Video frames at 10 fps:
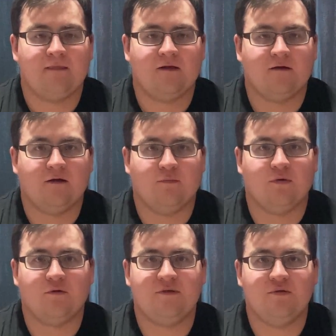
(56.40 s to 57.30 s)
Uh, we're
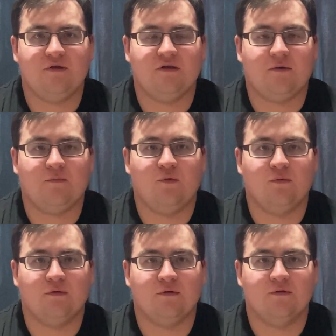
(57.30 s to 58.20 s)
going to be doing a lot
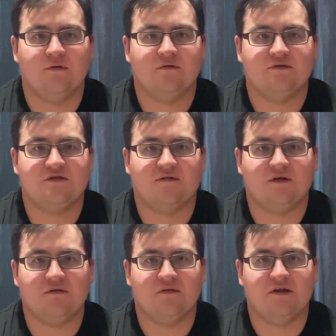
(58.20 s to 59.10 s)
more stuff
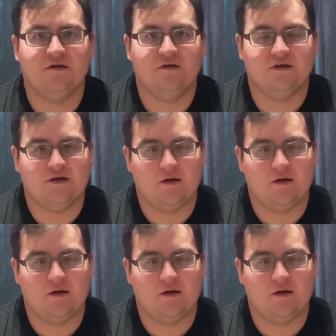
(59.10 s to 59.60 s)
other than uh,